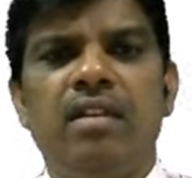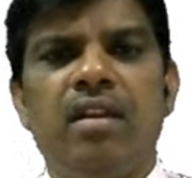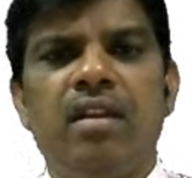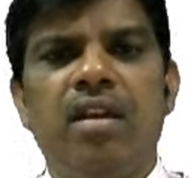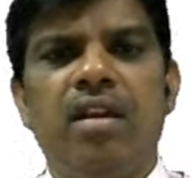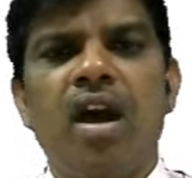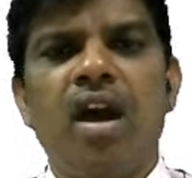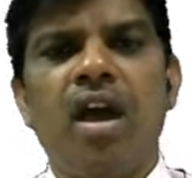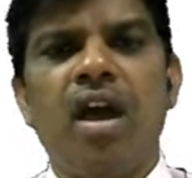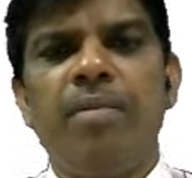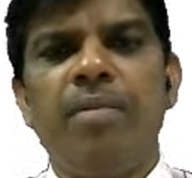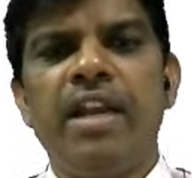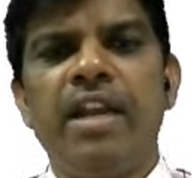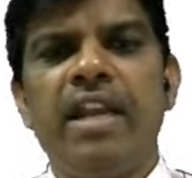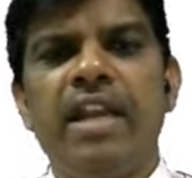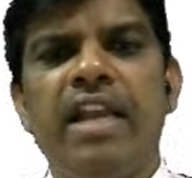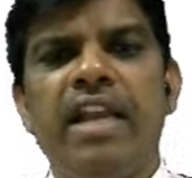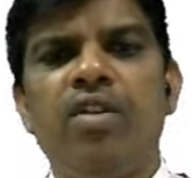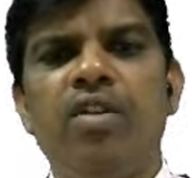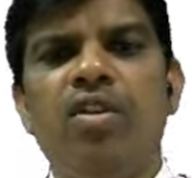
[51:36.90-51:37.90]

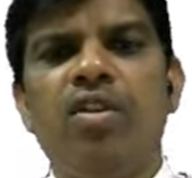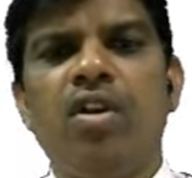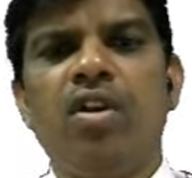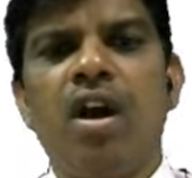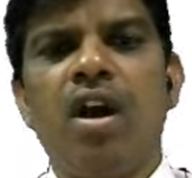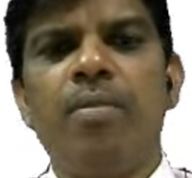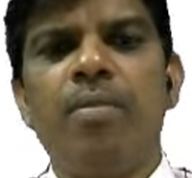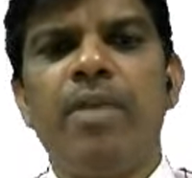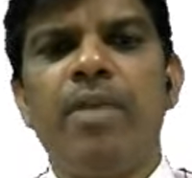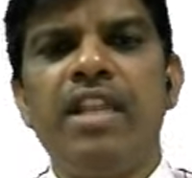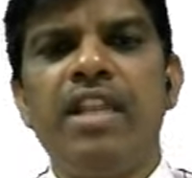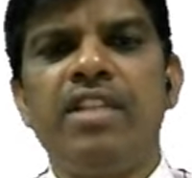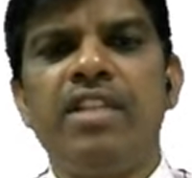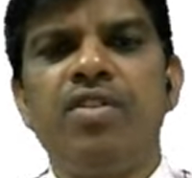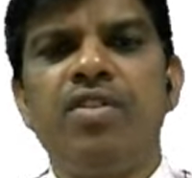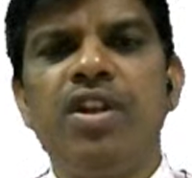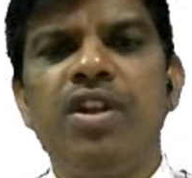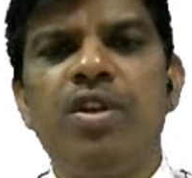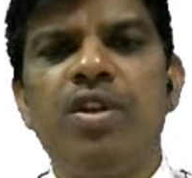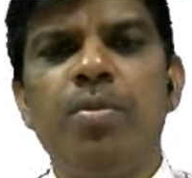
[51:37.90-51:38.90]
Dichlorocarbene is
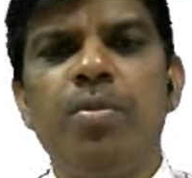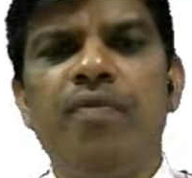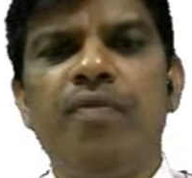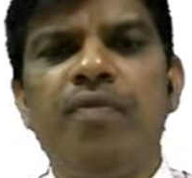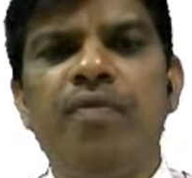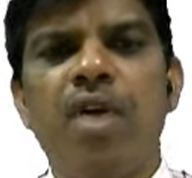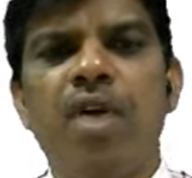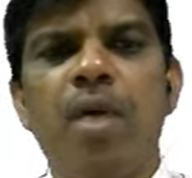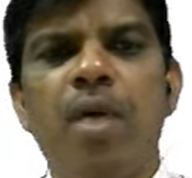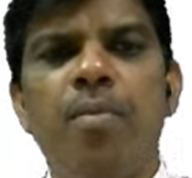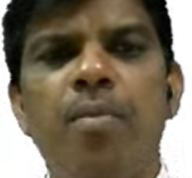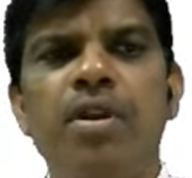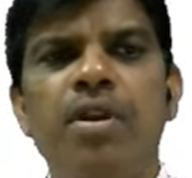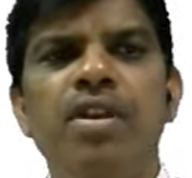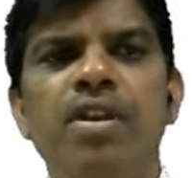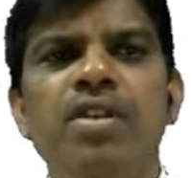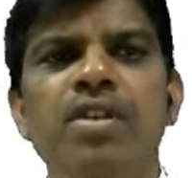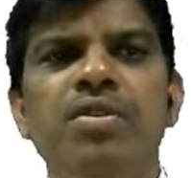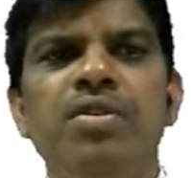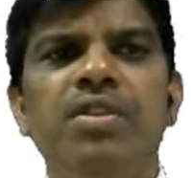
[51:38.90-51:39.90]
going to be formed.
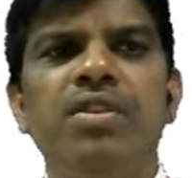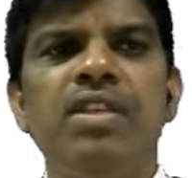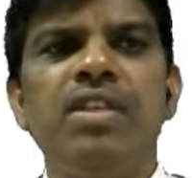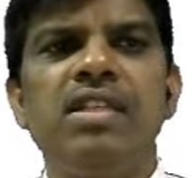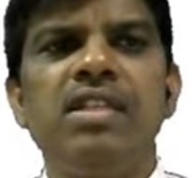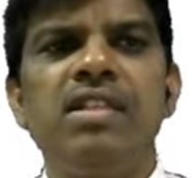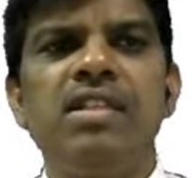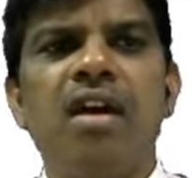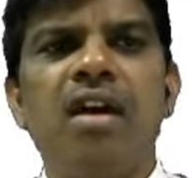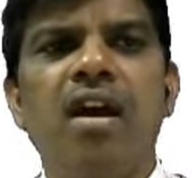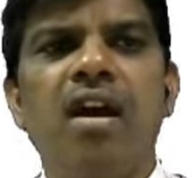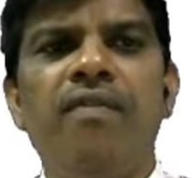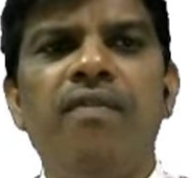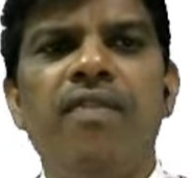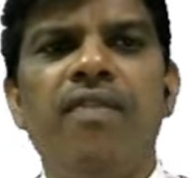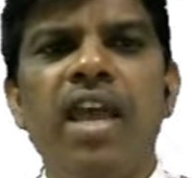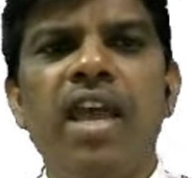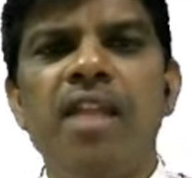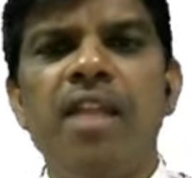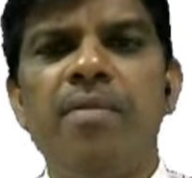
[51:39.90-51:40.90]
So this is
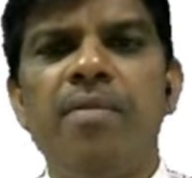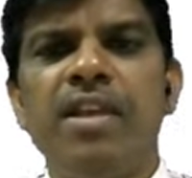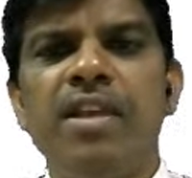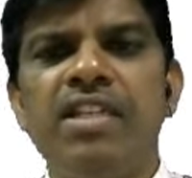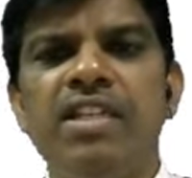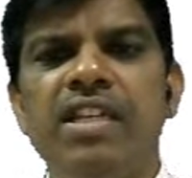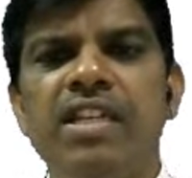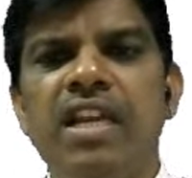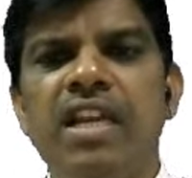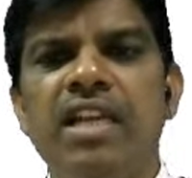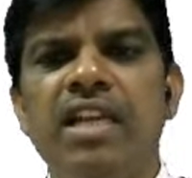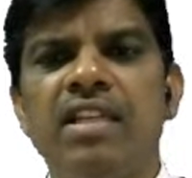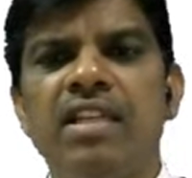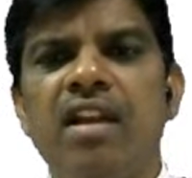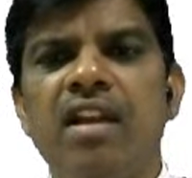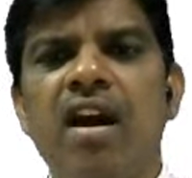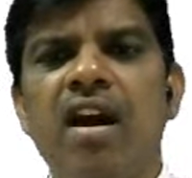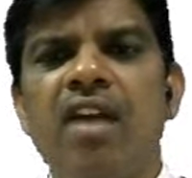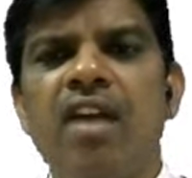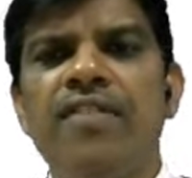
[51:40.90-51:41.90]
alpha elimination reaction.
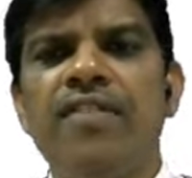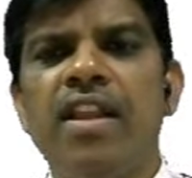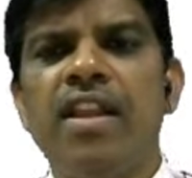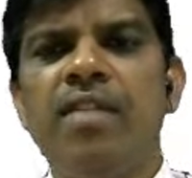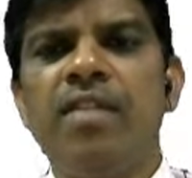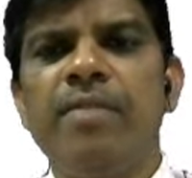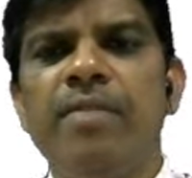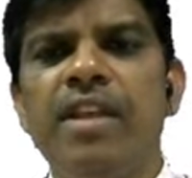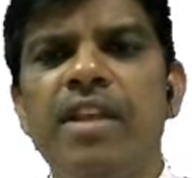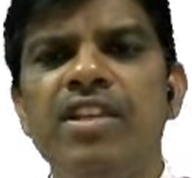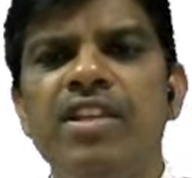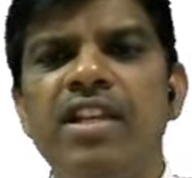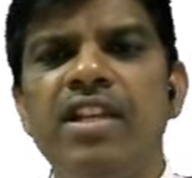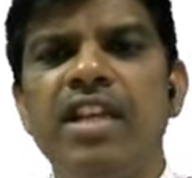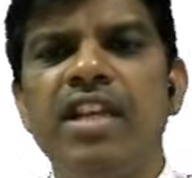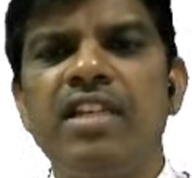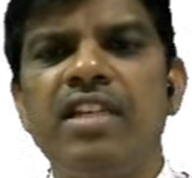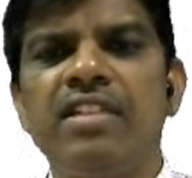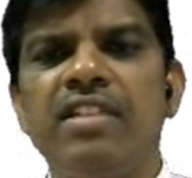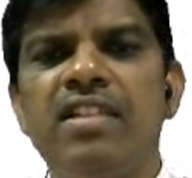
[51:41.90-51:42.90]
Alpha elimination
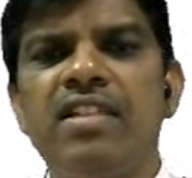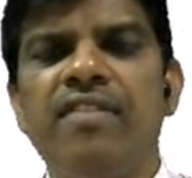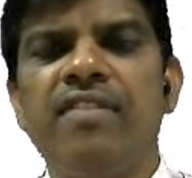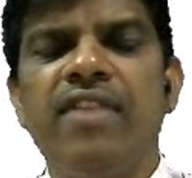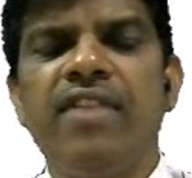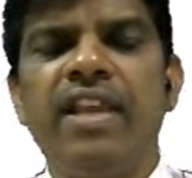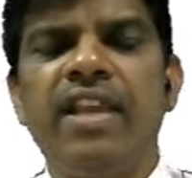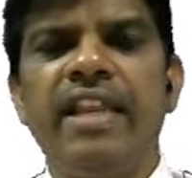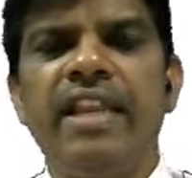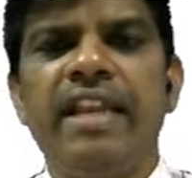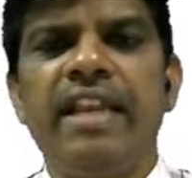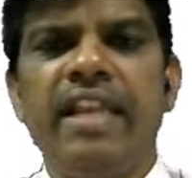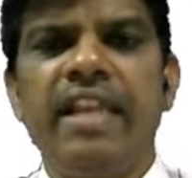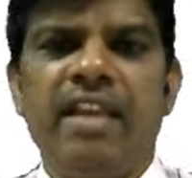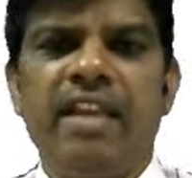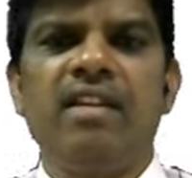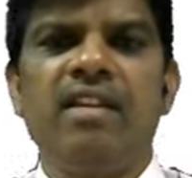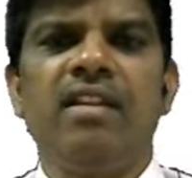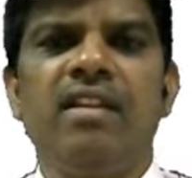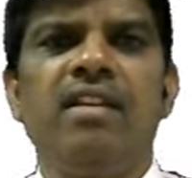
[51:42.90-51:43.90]
reactions are very rare.
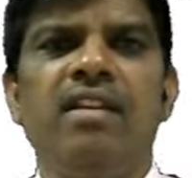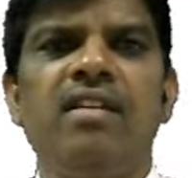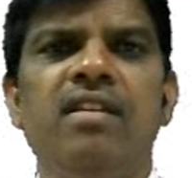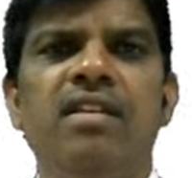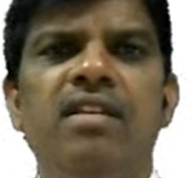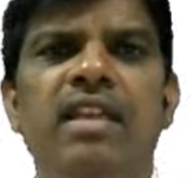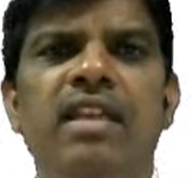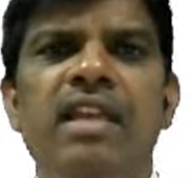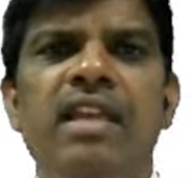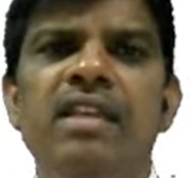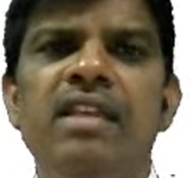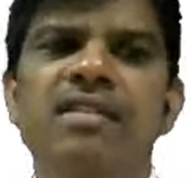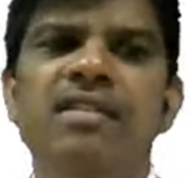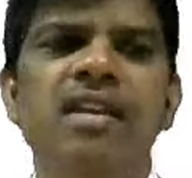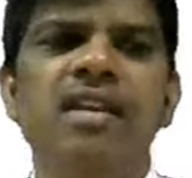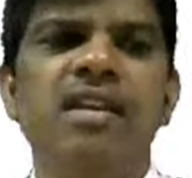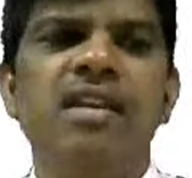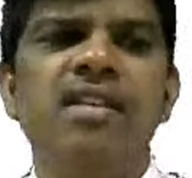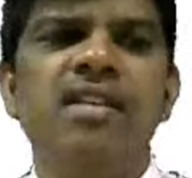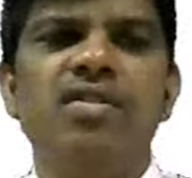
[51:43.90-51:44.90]
Yes.
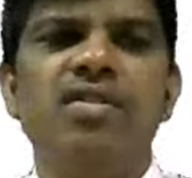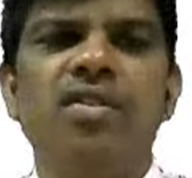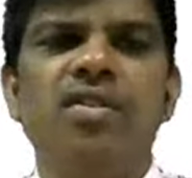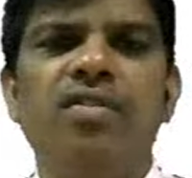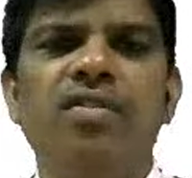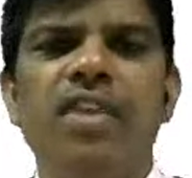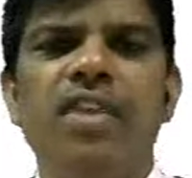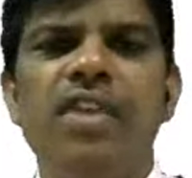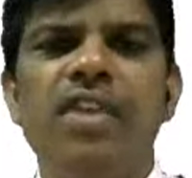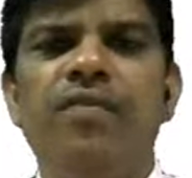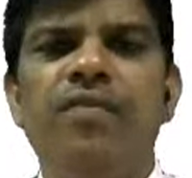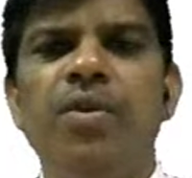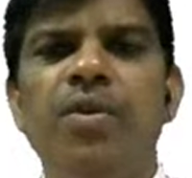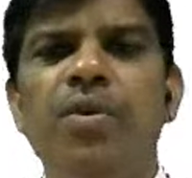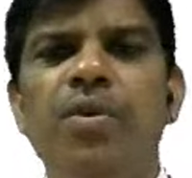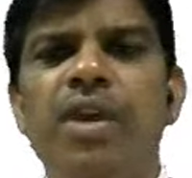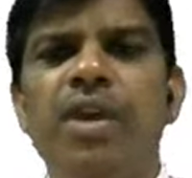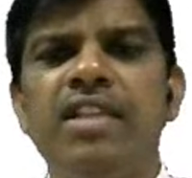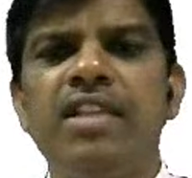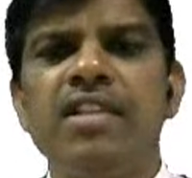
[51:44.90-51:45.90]
So very few
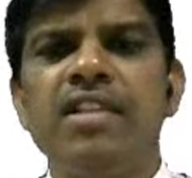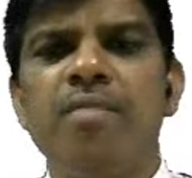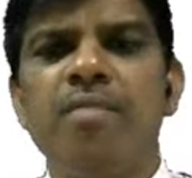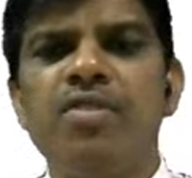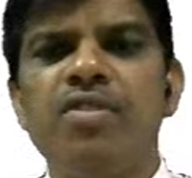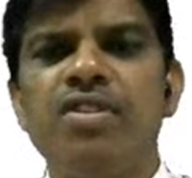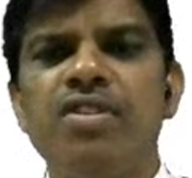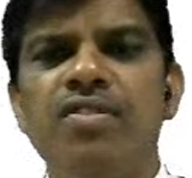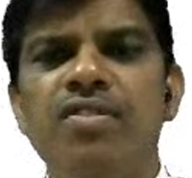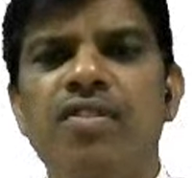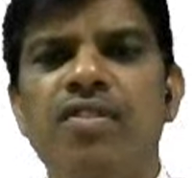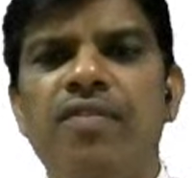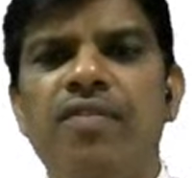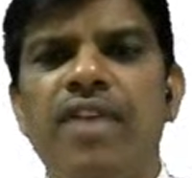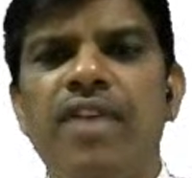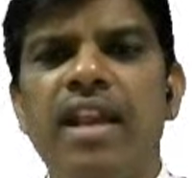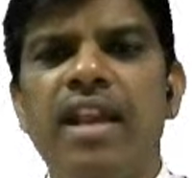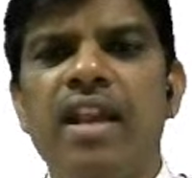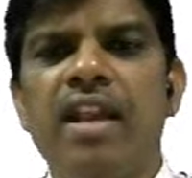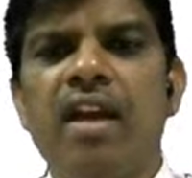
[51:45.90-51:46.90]
examples you will
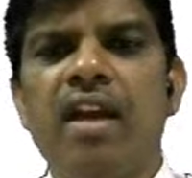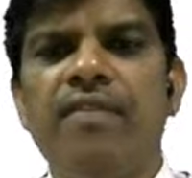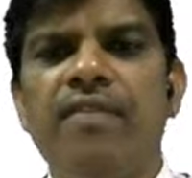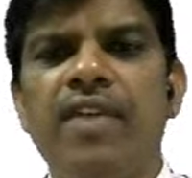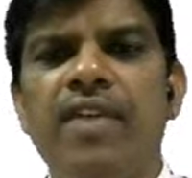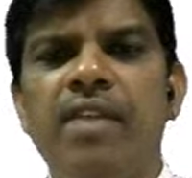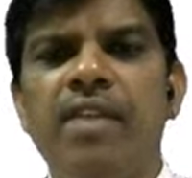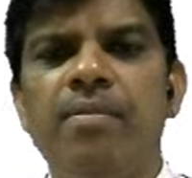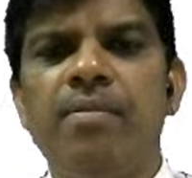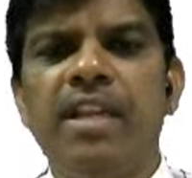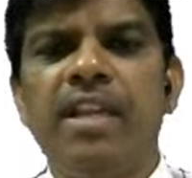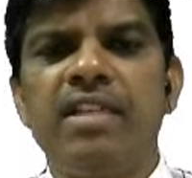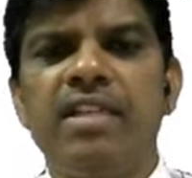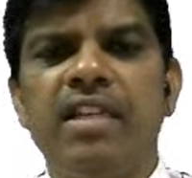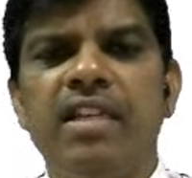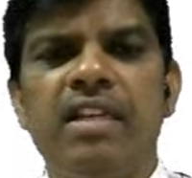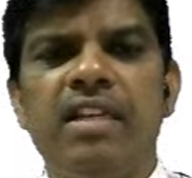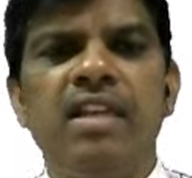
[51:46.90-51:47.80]
find alpha elimination.